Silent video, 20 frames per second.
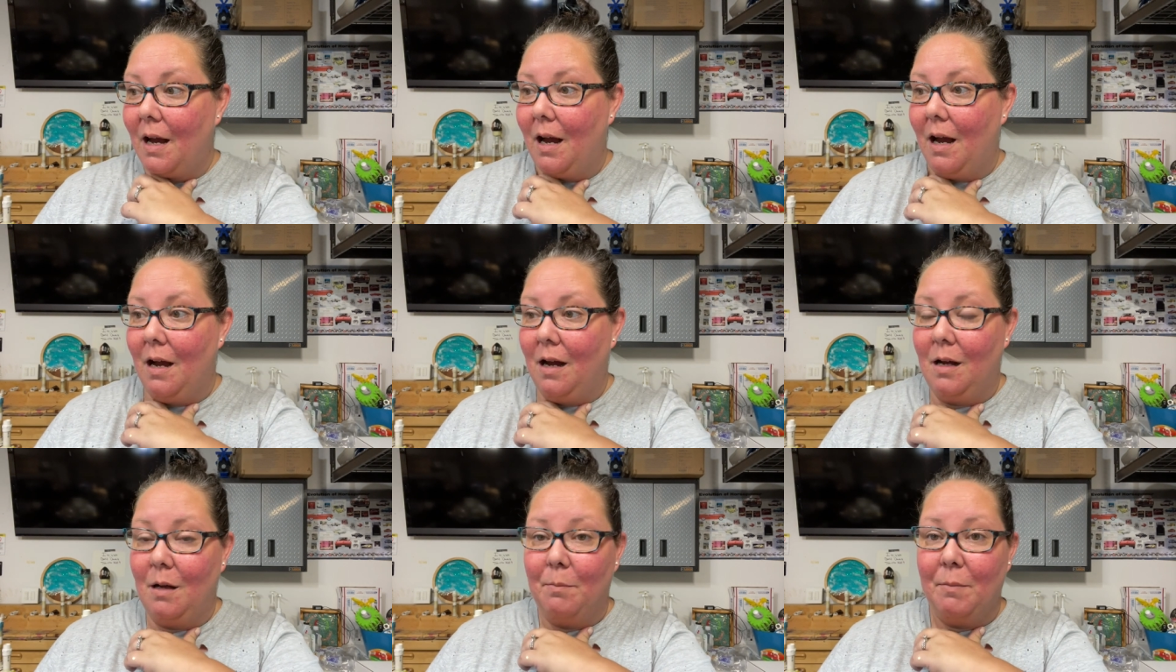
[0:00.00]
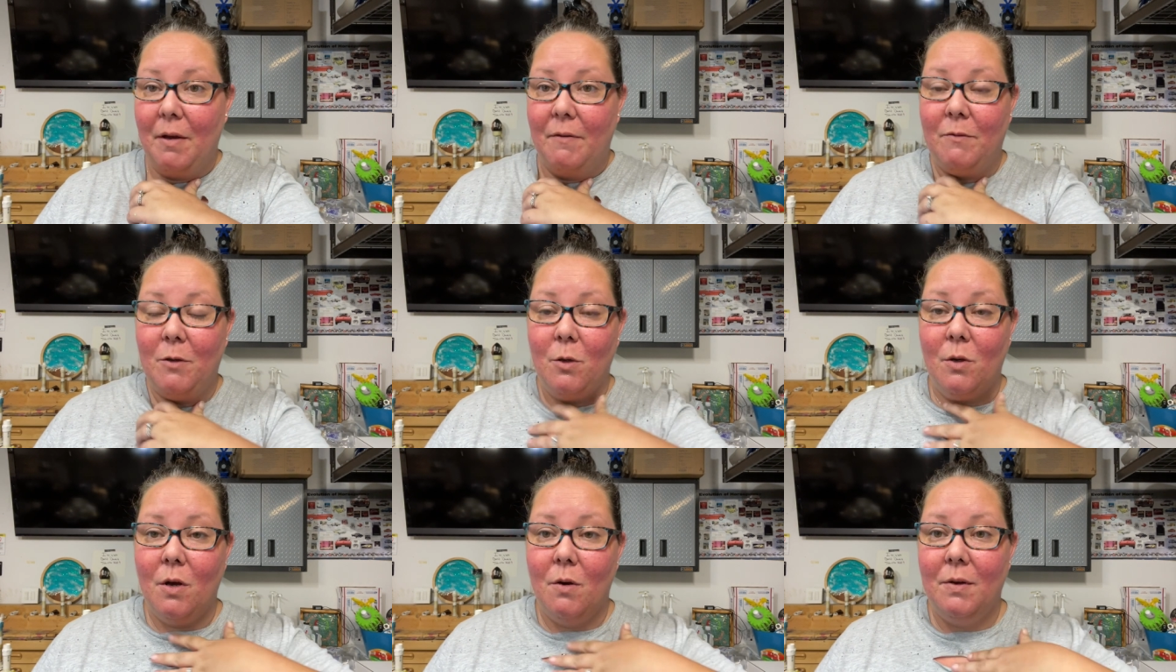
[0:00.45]
Um,
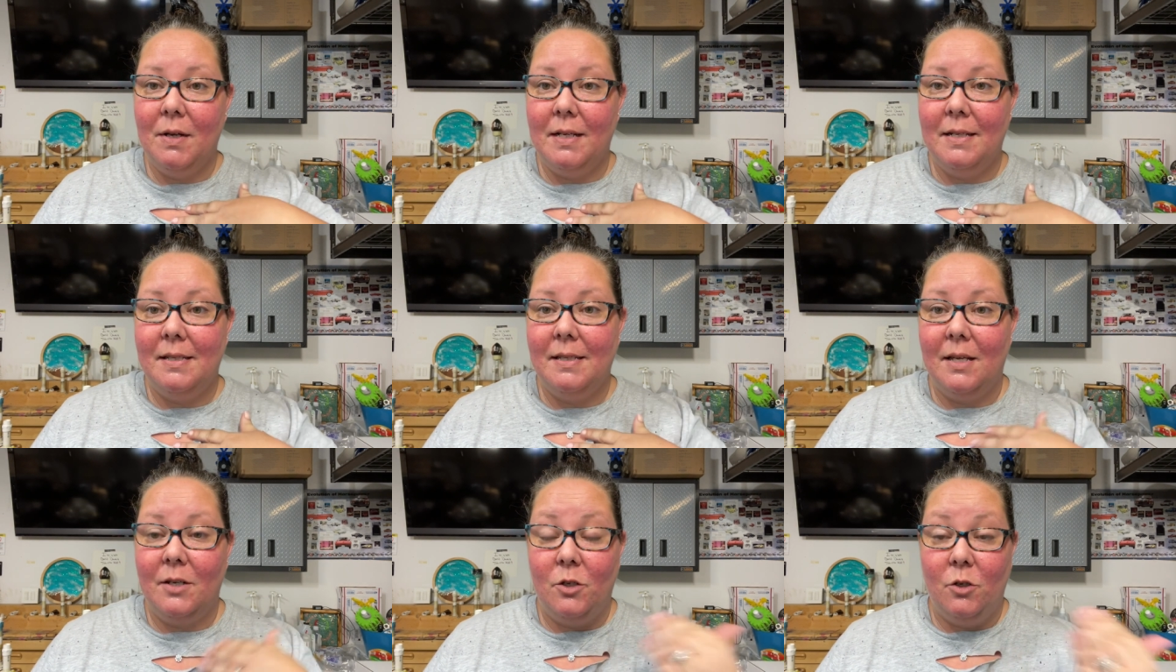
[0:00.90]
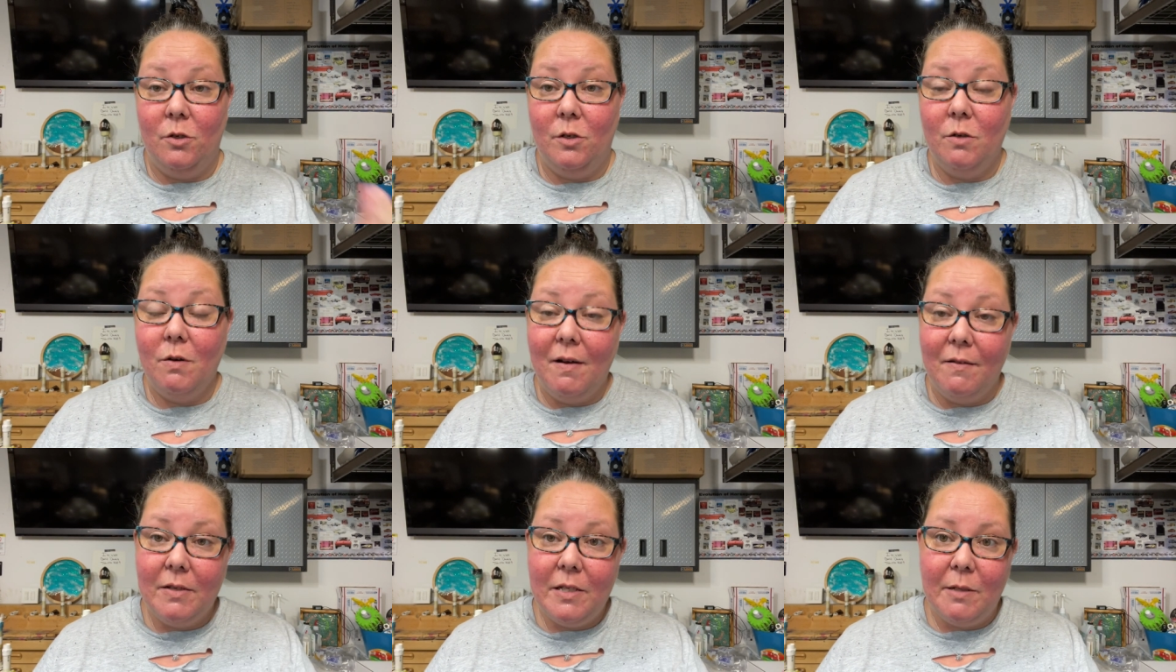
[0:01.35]
if you notice that you
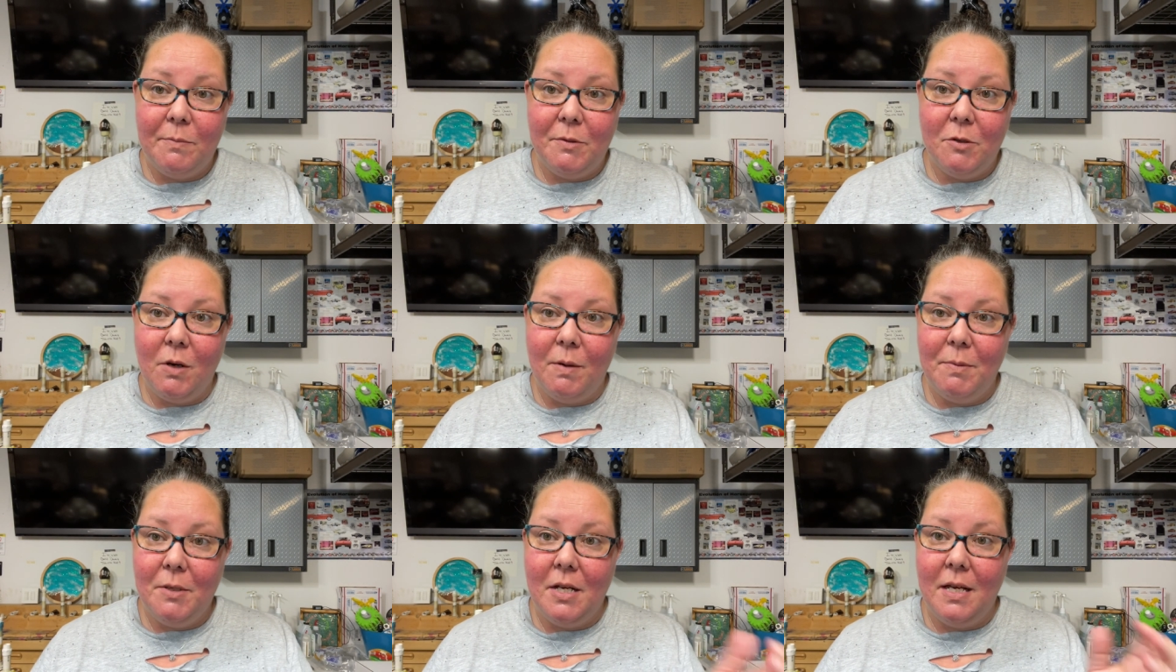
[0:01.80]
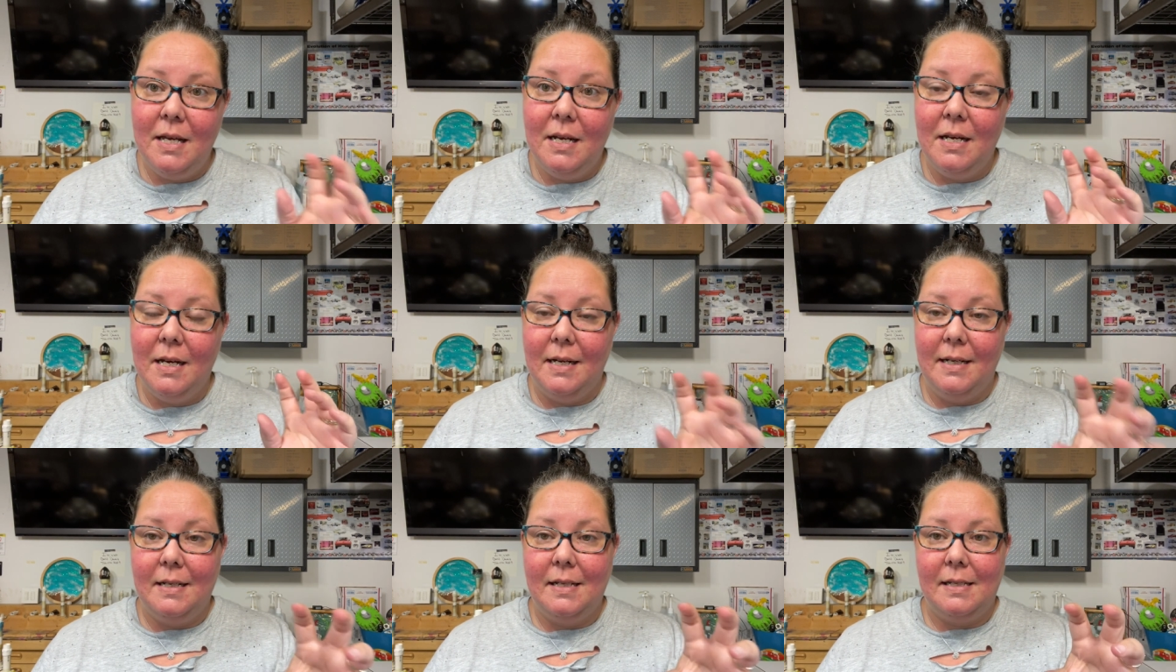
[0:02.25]
do have a subscription
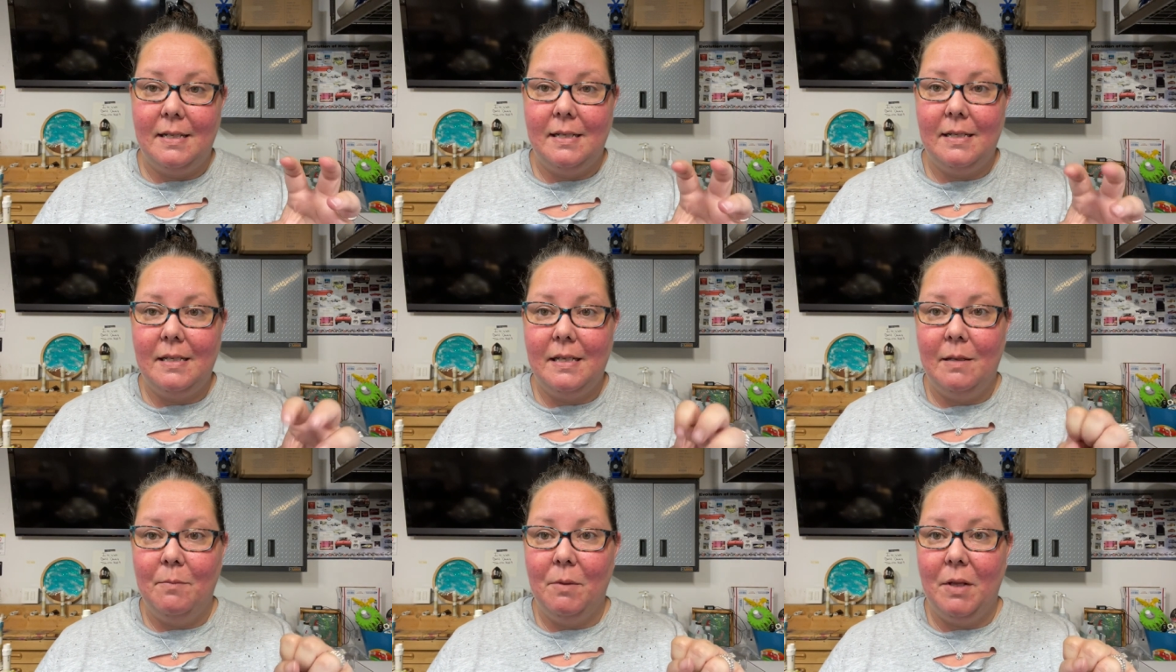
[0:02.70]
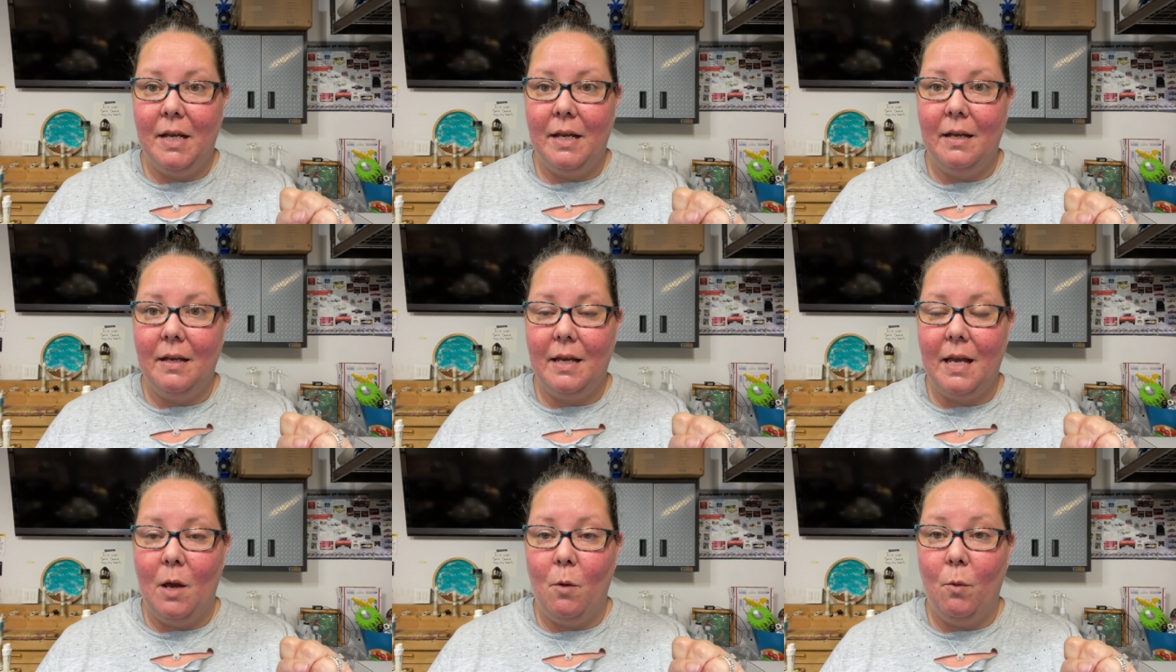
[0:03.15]
and it doesn't seem
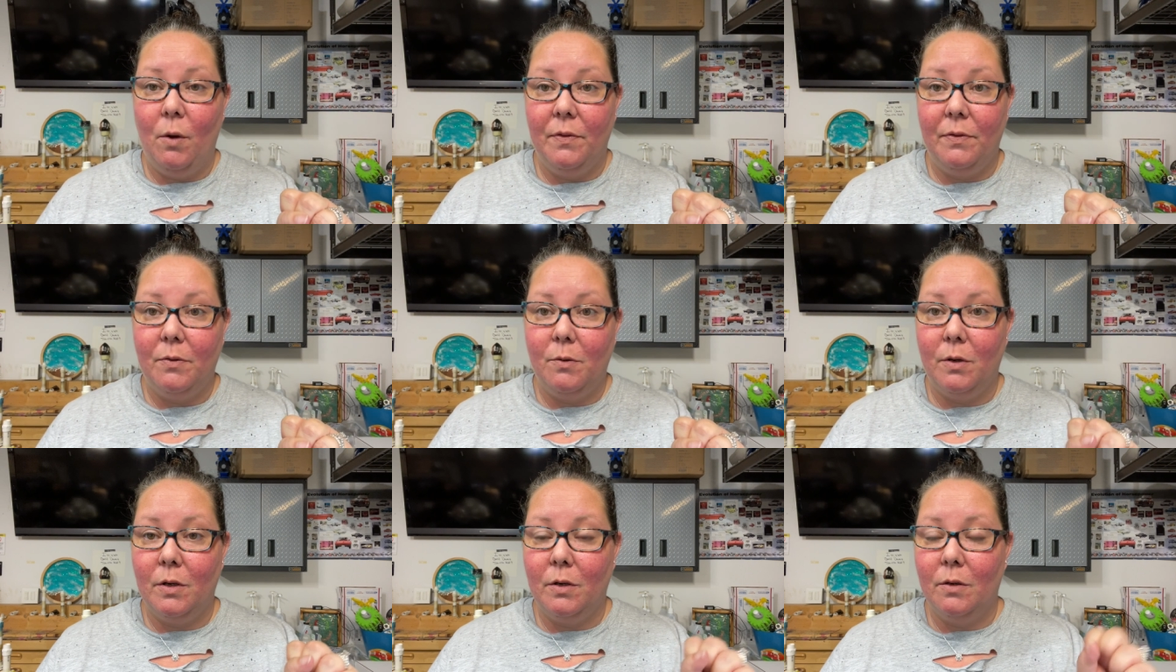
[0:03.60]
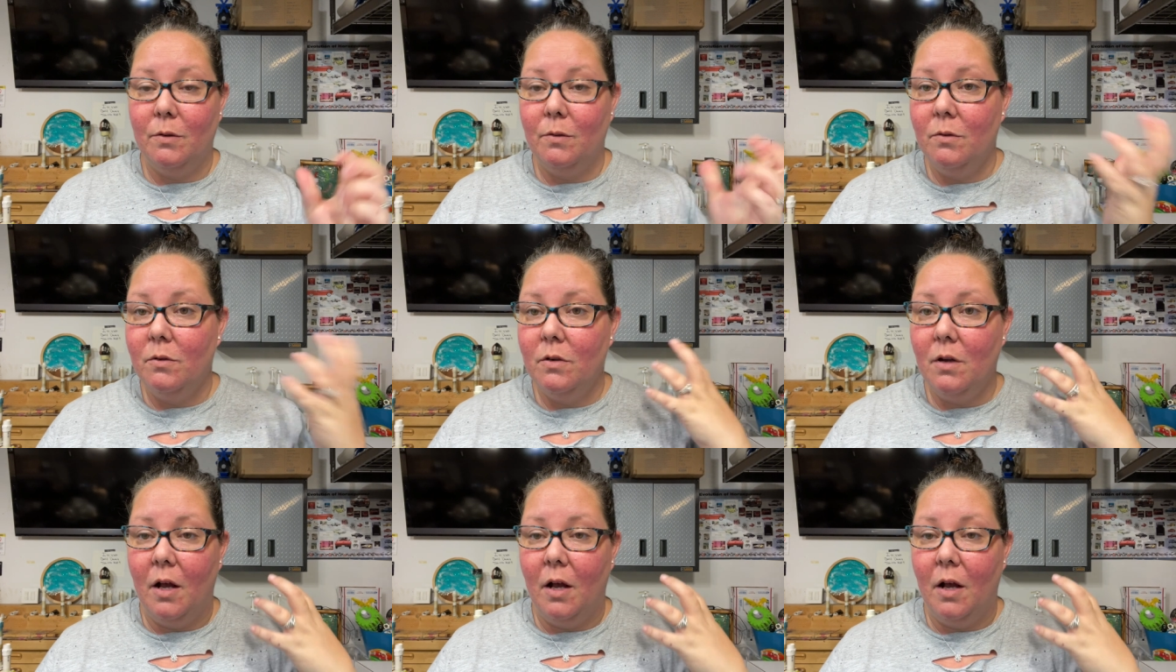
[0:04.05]
like it went through,